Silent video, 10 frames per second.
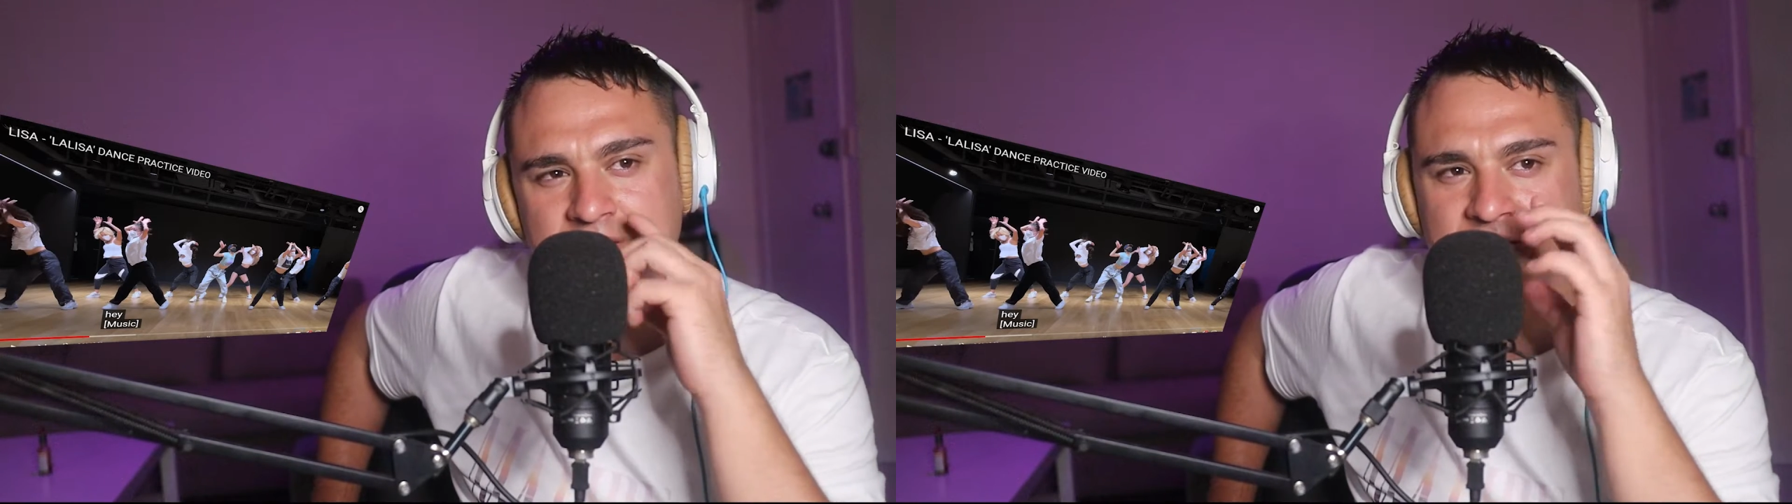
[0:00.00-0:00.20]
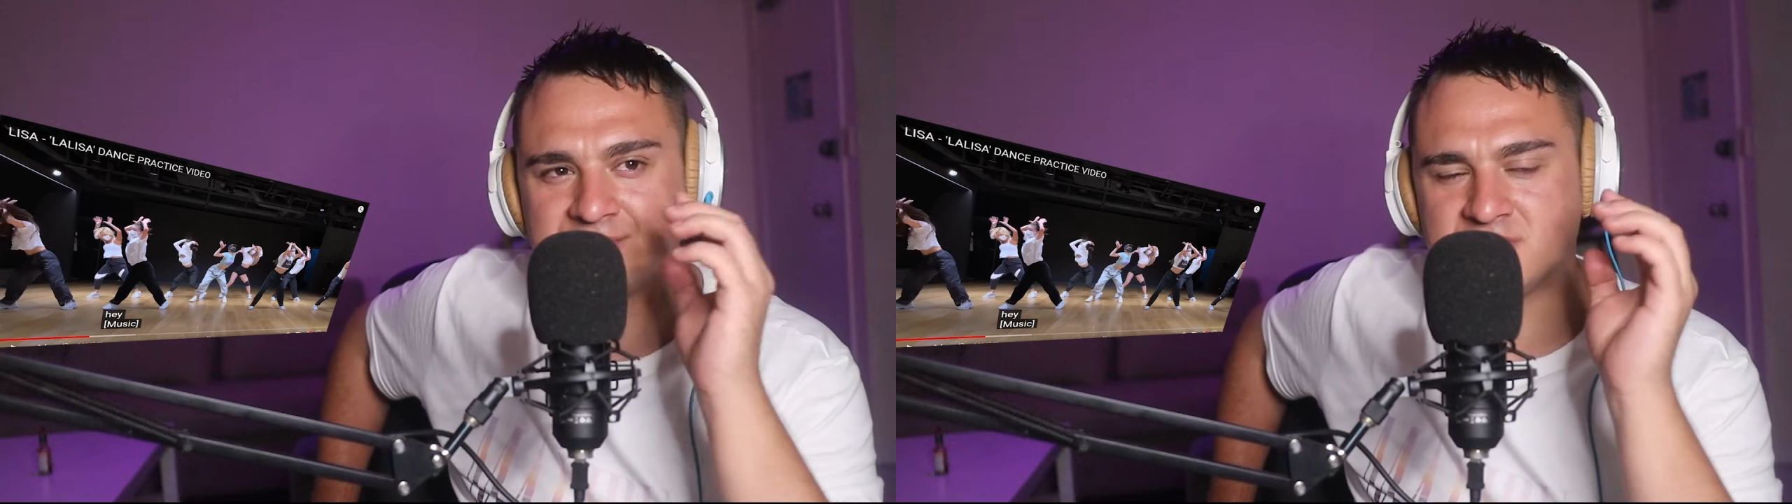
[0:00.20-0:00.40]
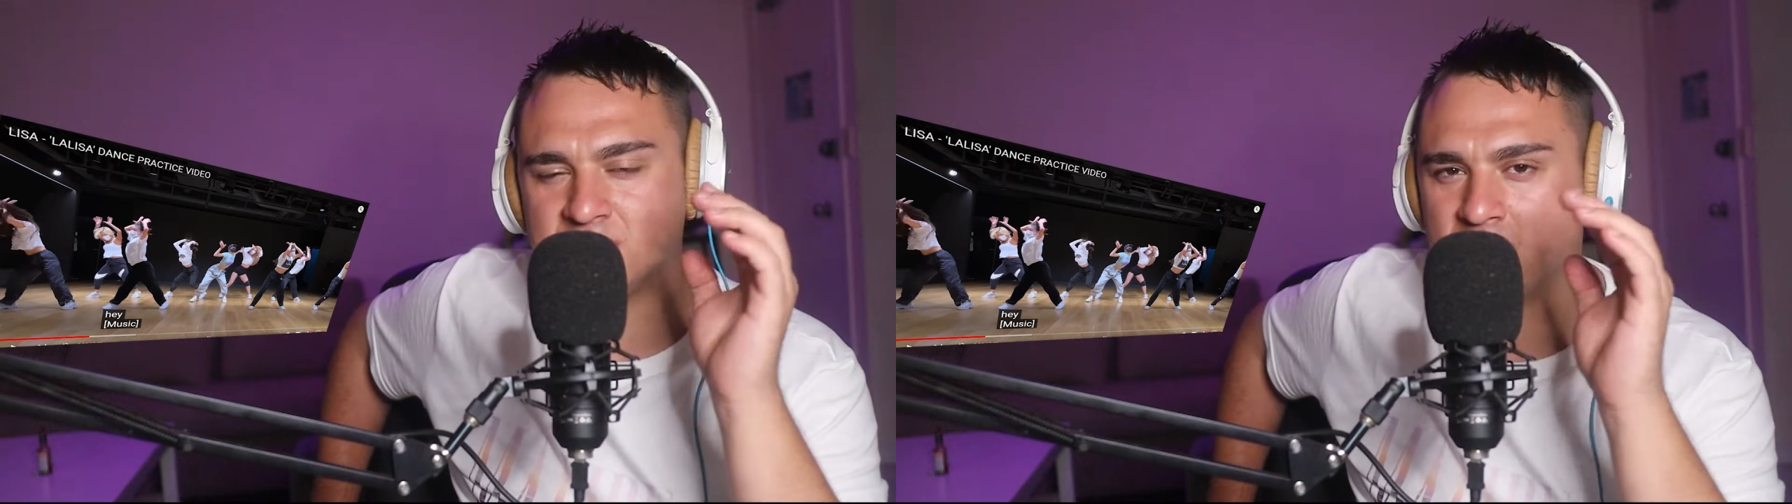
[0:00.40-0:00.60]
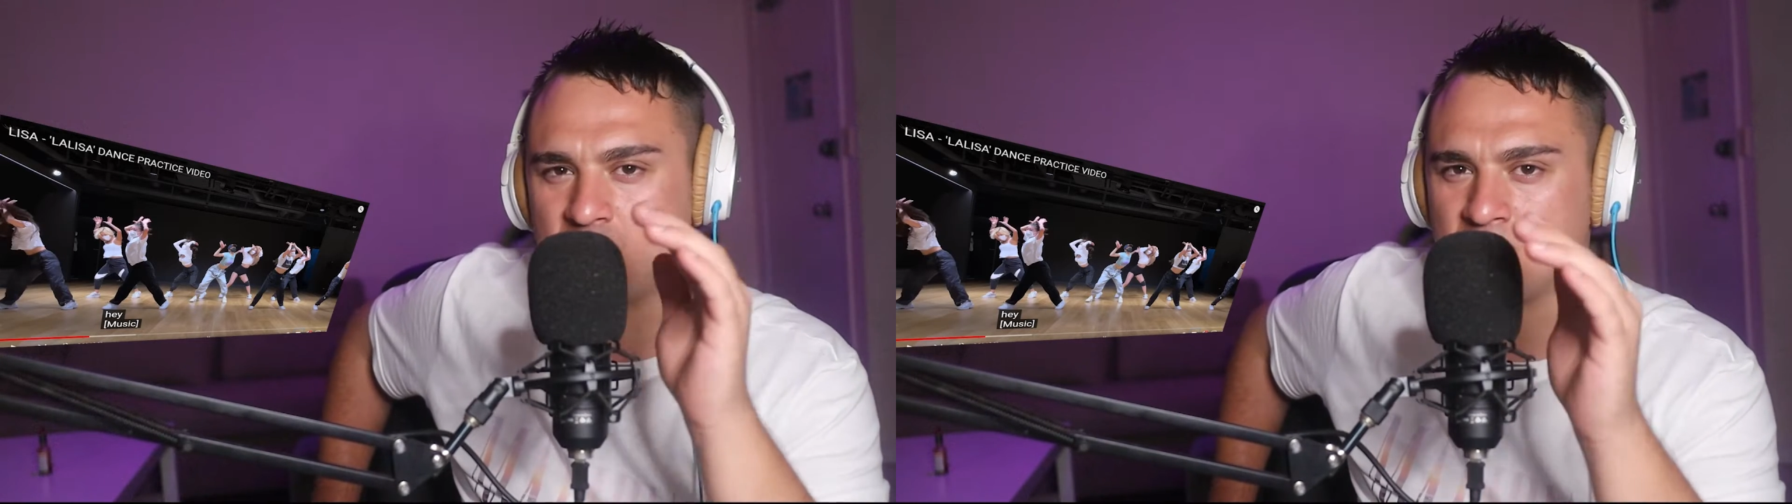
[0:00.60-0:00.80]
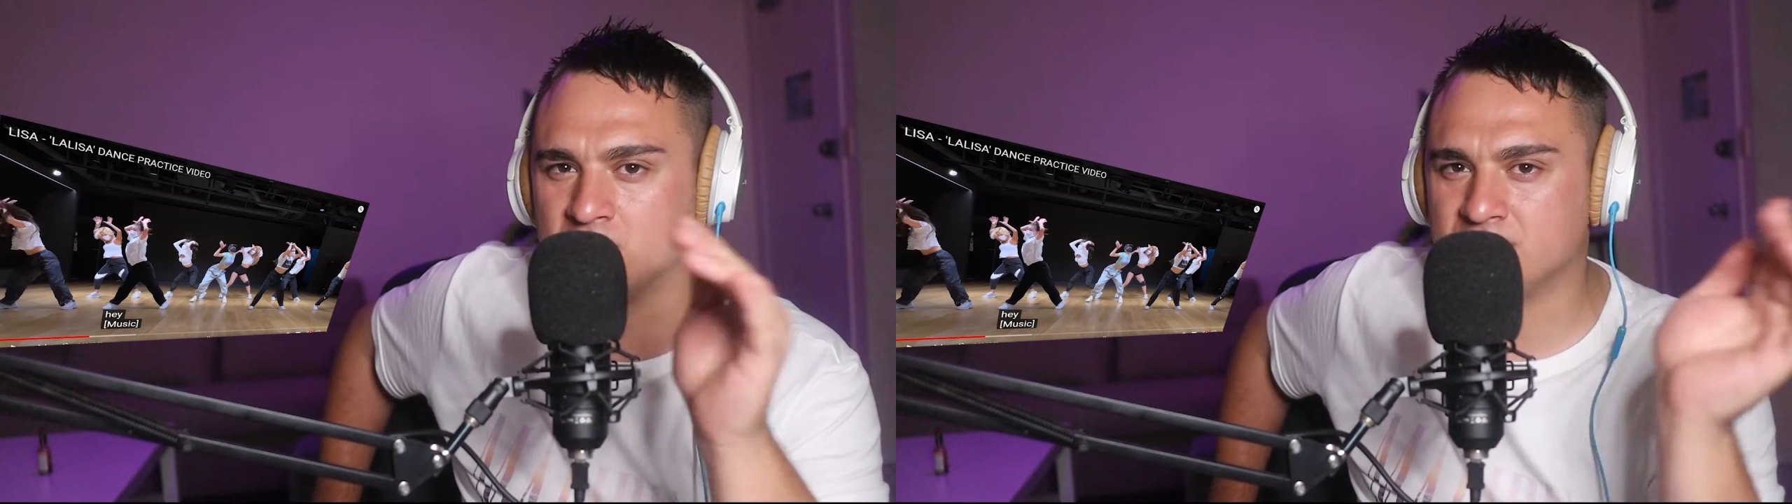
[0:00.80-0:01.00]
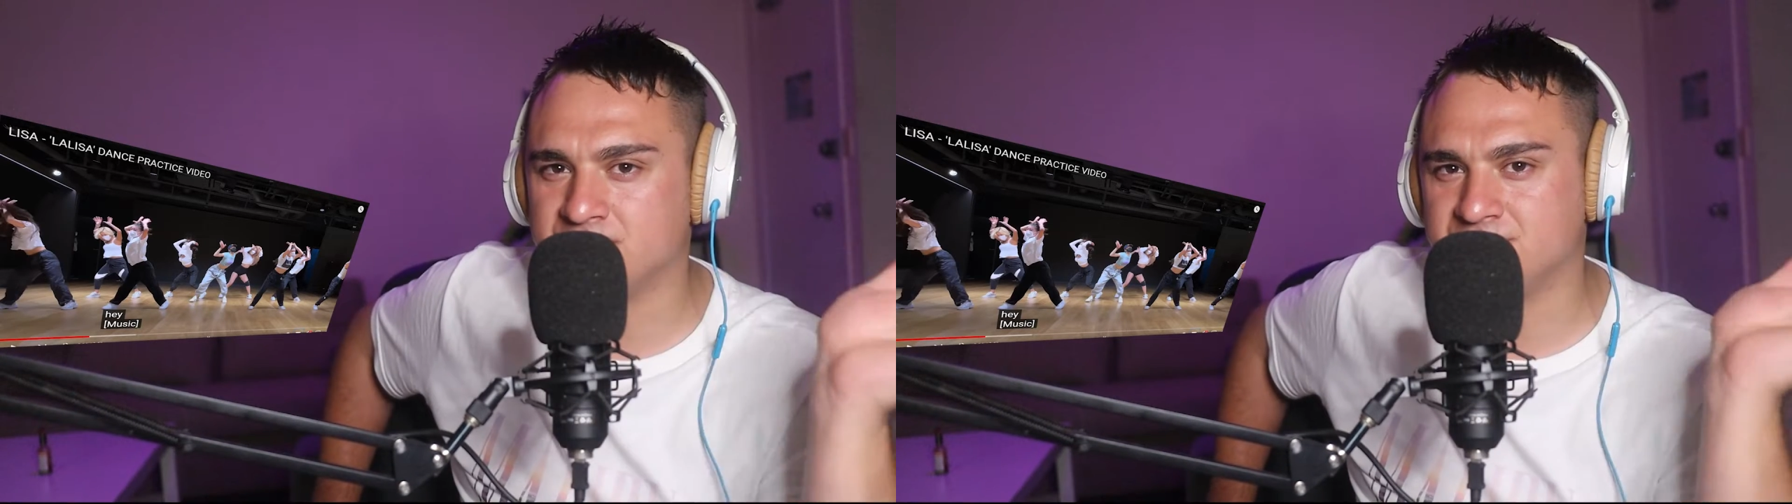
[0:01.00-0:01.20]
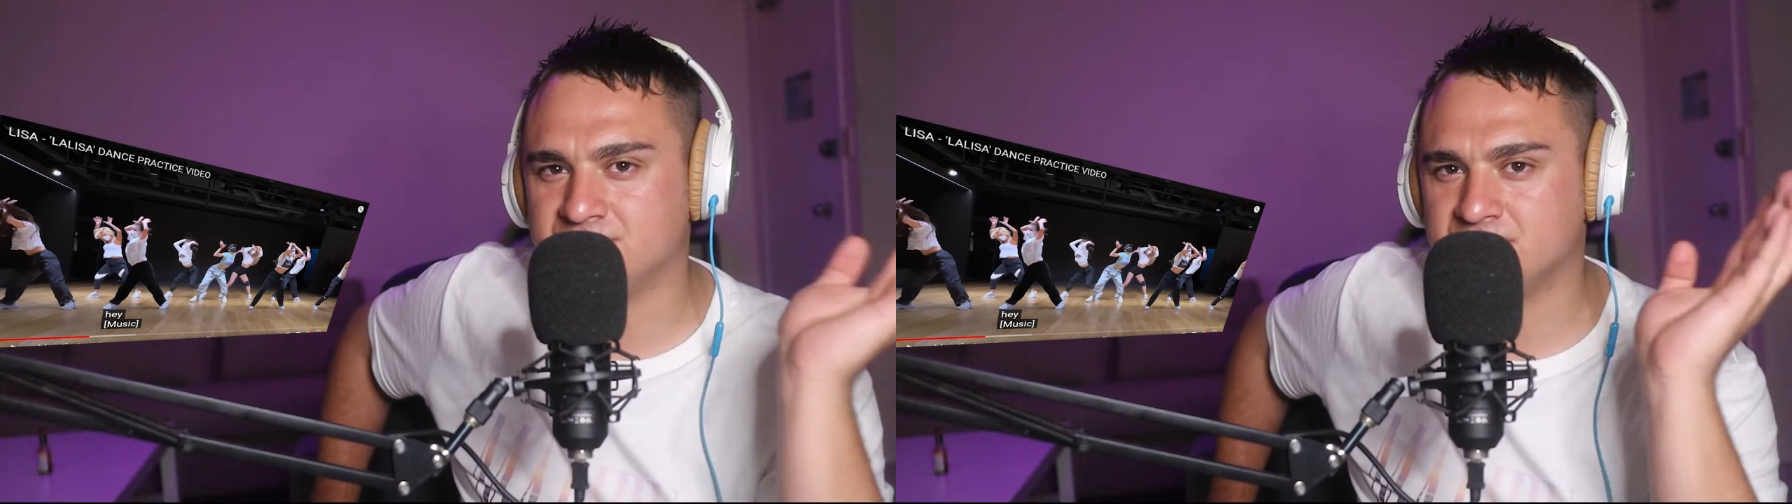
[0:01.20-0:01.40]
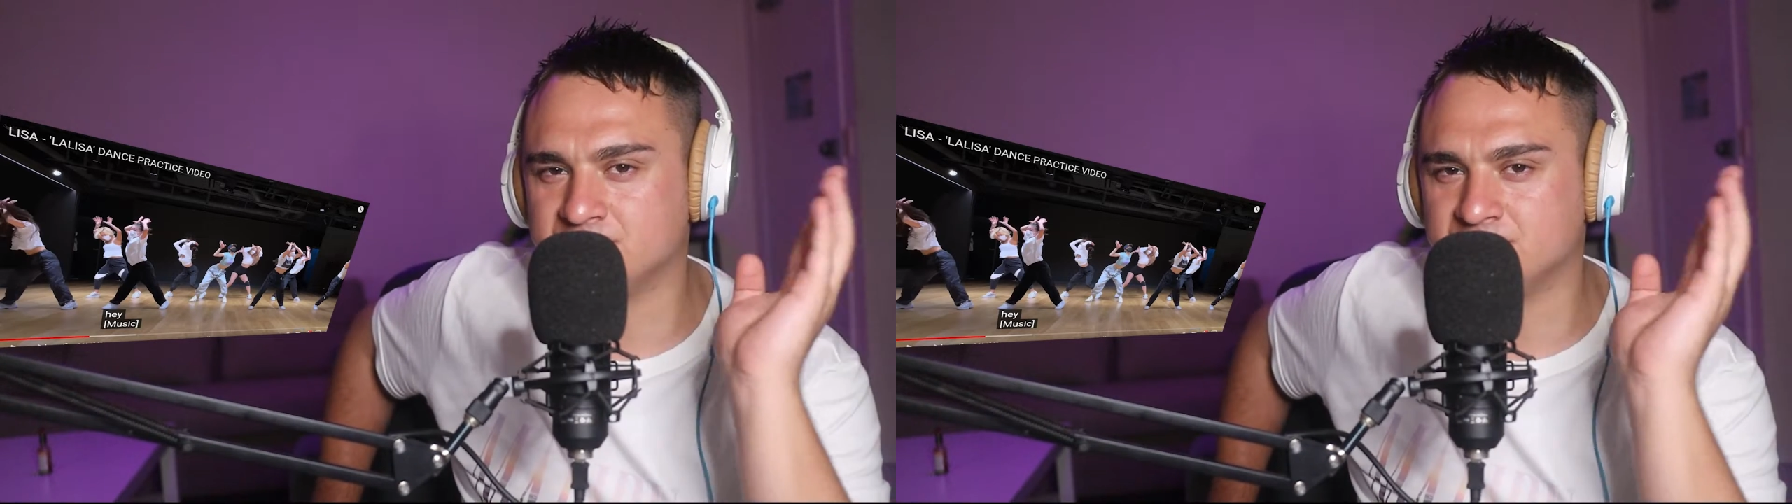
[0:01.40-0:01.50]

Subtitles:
and I've seen all of